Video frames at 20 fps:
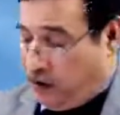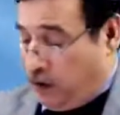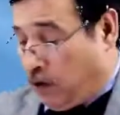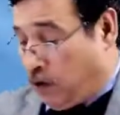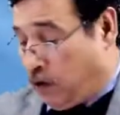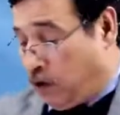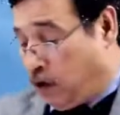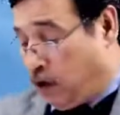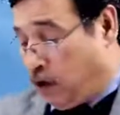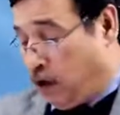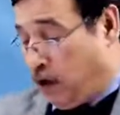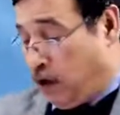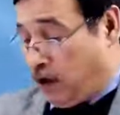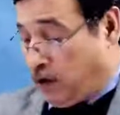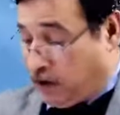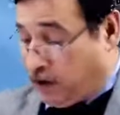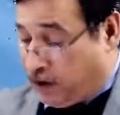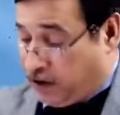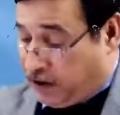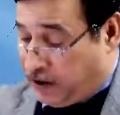
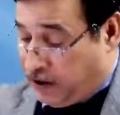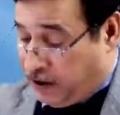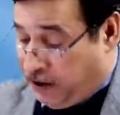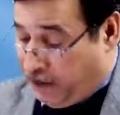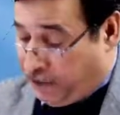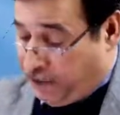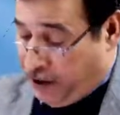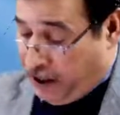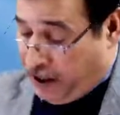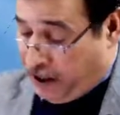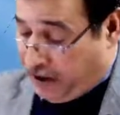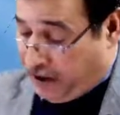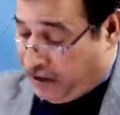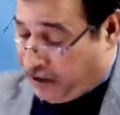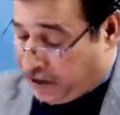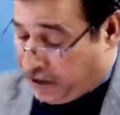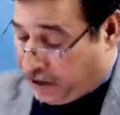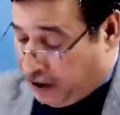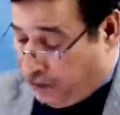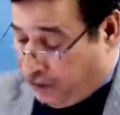Cost signifies
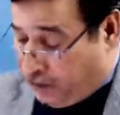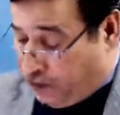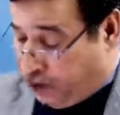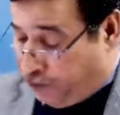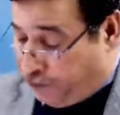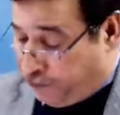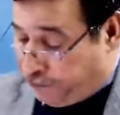sum of,